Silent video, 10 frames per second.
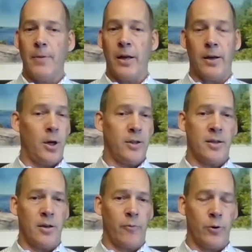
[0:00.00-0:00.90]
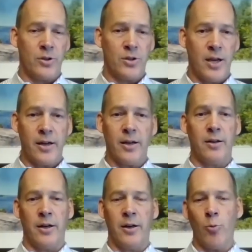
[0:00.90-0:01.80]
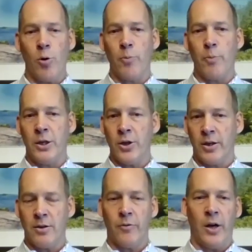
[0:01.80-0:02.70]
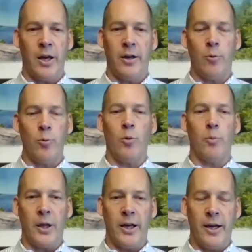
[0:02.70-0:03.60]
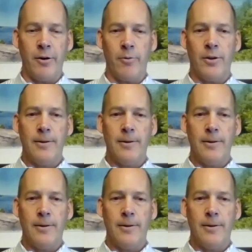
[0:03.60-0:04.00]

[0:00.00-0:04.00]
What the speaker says: And I'm not saying for a second that it won't be justified and it won't play out,